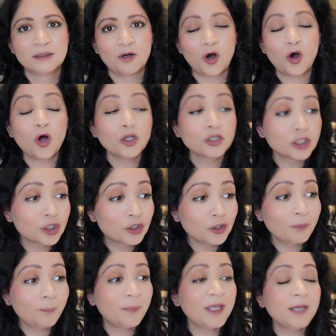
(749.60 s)
All the
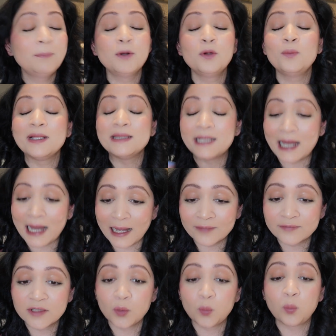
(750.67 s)
good people, when they
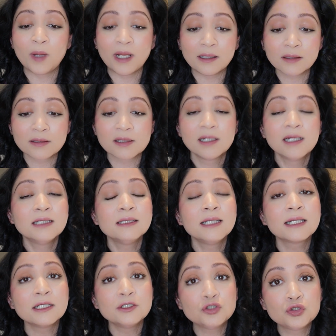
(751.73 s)
have the wealth, they
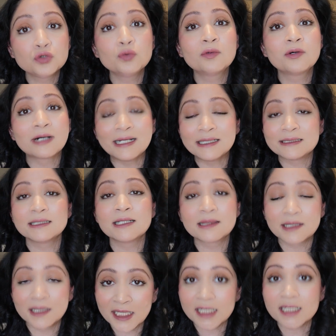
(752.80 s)
can do greater
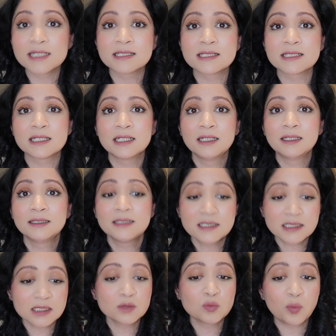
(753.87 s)
things.
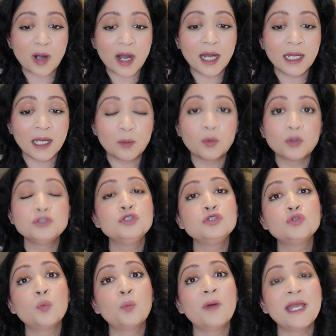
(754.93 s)
This is why I want you
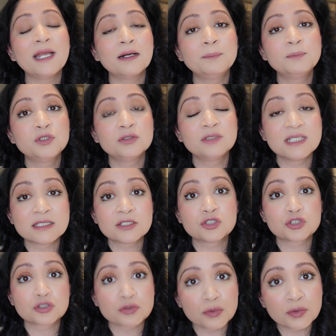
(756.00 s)
to wake up to this
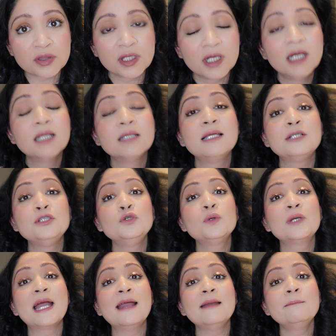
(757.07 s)
truth that you
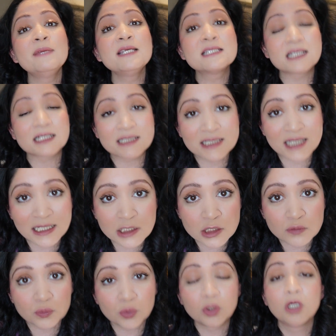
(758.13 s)
can be
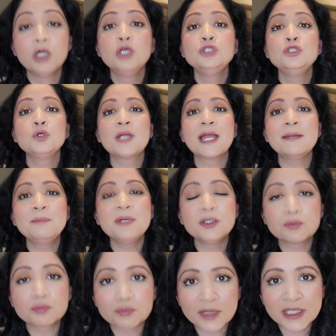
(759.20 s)
successful, you can be
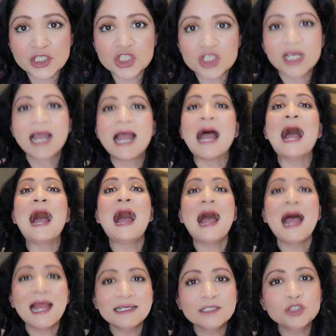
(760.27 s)
rich,
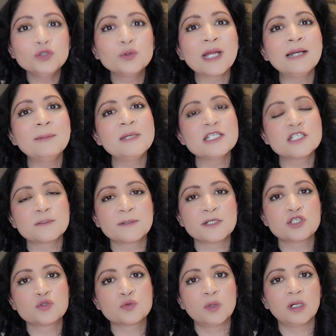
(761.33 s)
and you can be
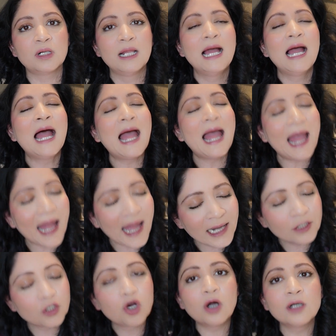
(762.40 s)
spiritual,
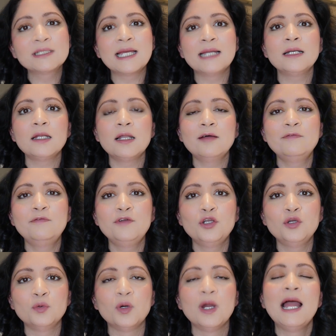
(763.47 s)
and God can love
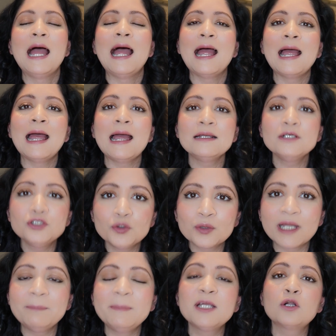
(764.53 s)
you, and you
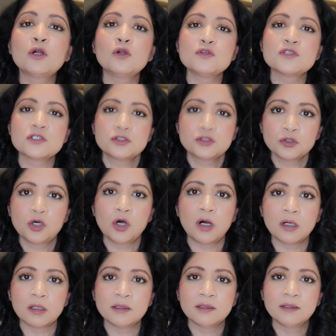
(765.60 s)
can be closer to
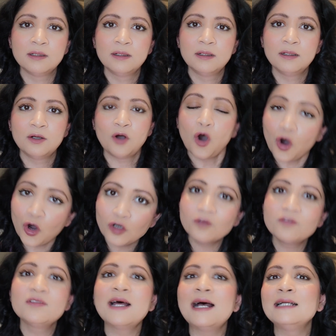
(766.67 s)
God. All
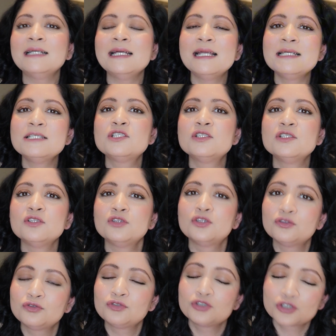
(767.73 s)
of that is
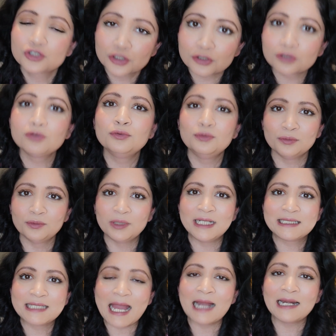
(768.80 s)
true.
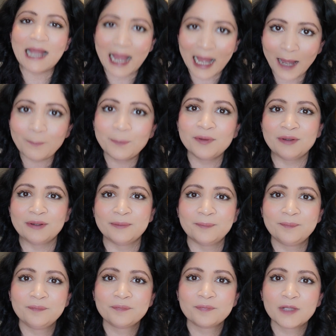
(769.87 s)
It can happen
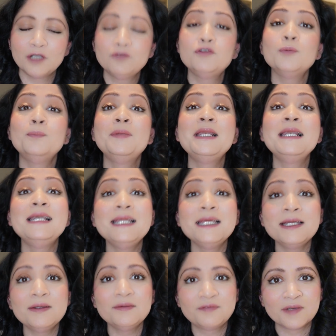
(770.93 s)
if you
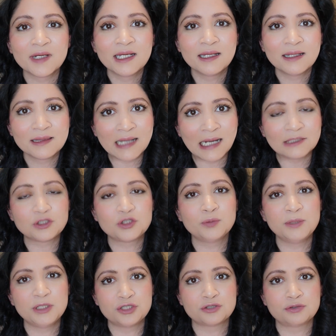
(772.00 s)
believe that to
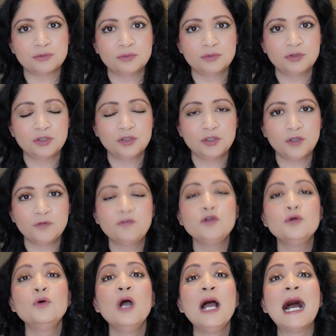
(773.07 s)
be true. If
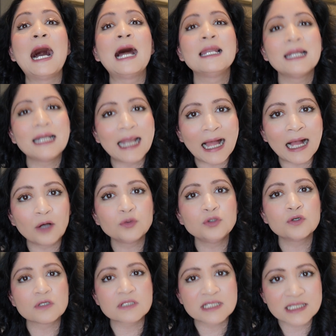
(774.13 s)
you allow
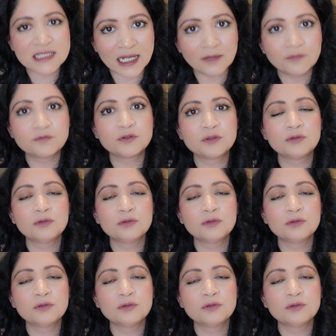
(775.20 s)
yourself